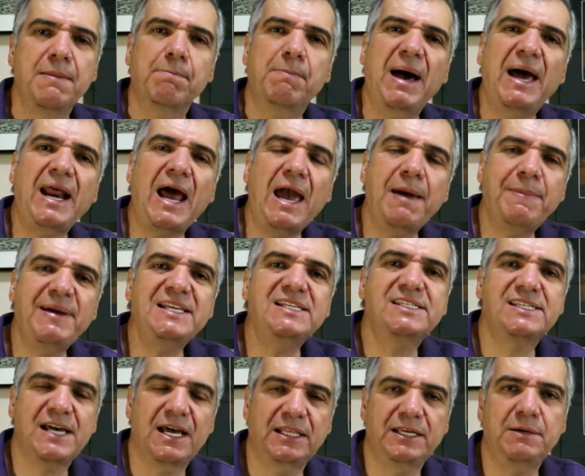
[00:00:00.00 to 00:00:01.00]
But I've been
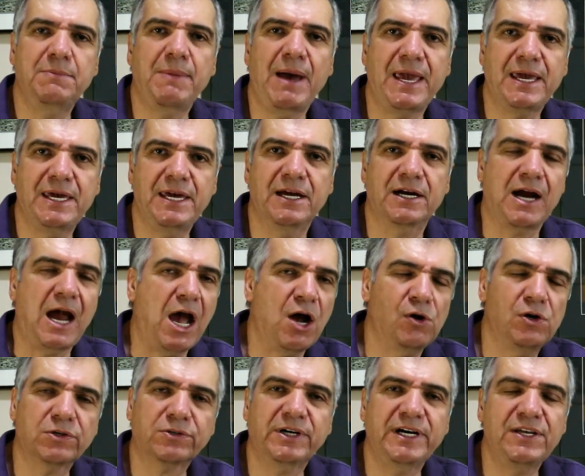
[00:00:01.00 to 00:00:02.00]
selling my gear. I
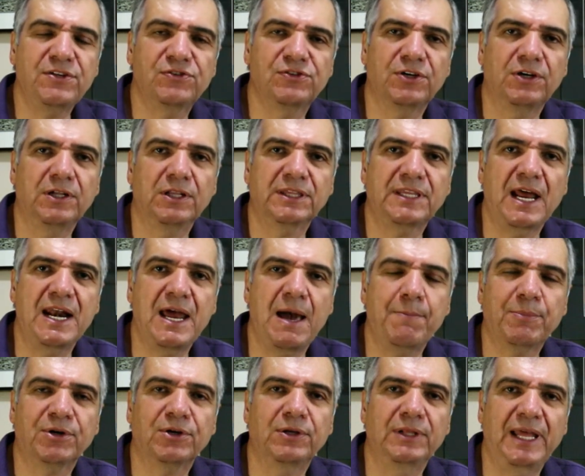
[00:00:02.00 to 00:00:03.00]
already sold a
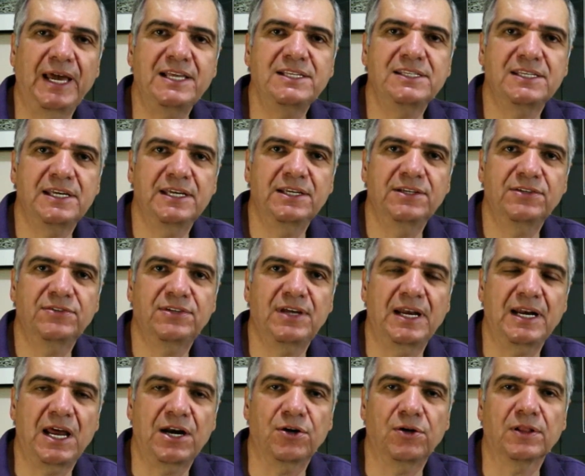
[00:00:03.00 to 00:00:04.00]
number of lenses and
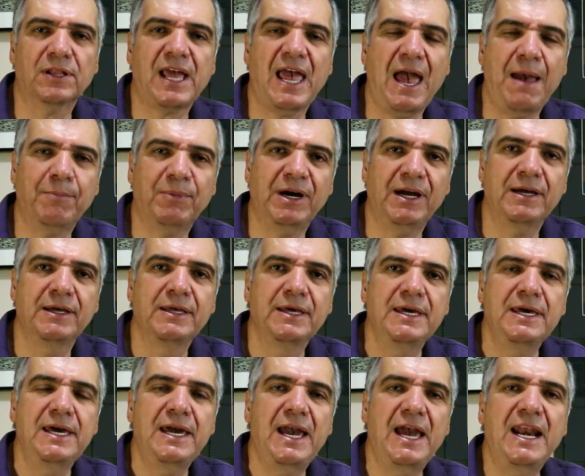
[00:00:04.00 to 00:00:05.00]
an old camera,
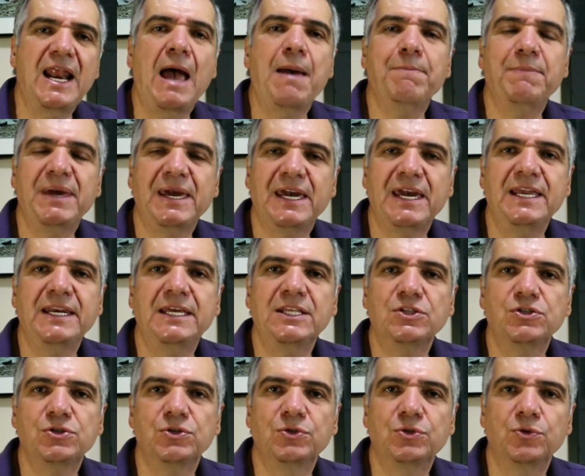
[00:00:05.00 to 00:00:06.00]
and I'm beginning
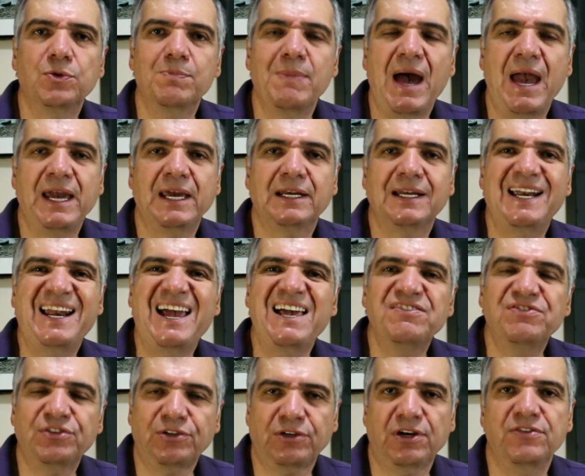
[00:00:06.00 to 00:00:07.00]
to do my
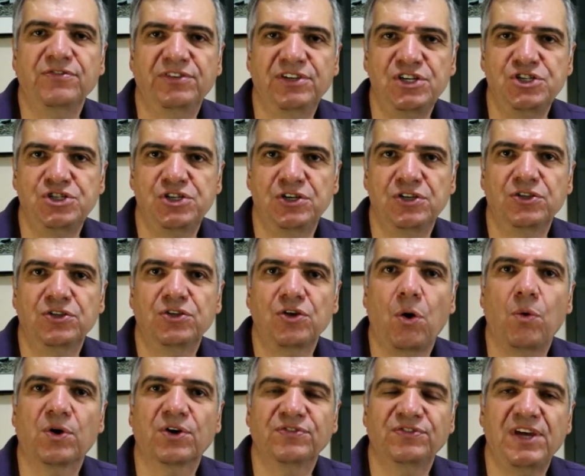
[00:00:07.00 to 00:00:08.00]
lens transition
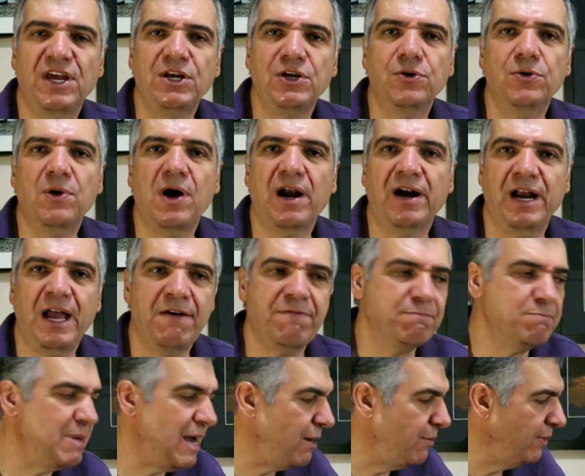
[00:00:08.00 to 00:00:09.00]
towards the new RF
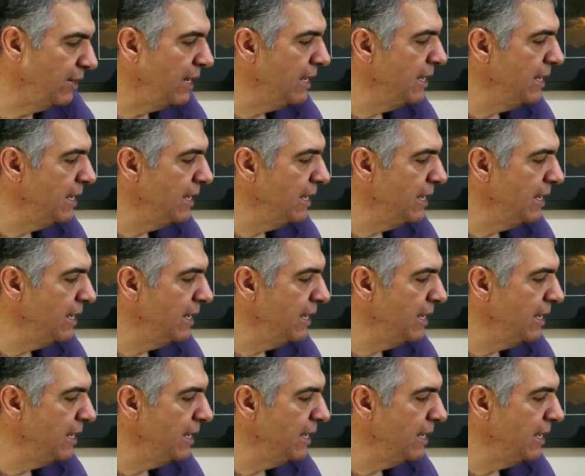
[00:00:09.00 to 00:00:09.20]
mount.